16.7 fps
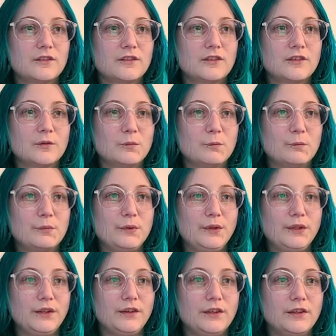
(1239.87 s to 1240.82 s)

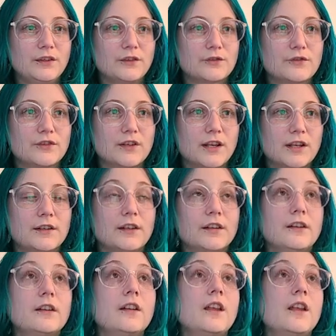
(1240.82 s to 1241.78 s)
completely
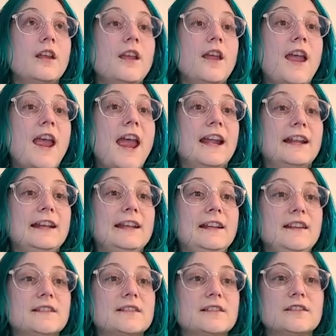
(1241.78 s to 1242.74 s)
distracted. And I
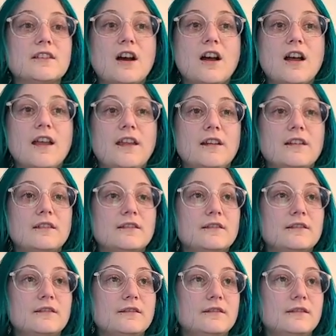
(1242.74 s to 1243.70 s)
need to not
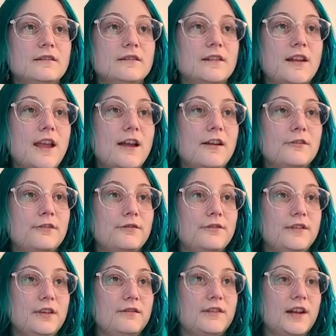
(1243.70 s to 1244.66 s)
have
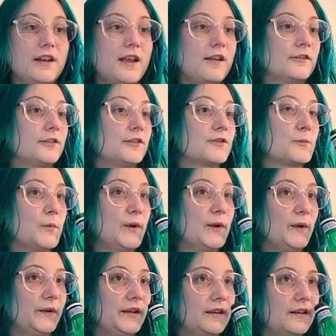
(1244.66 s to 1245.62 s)
the advent calendar spoiled.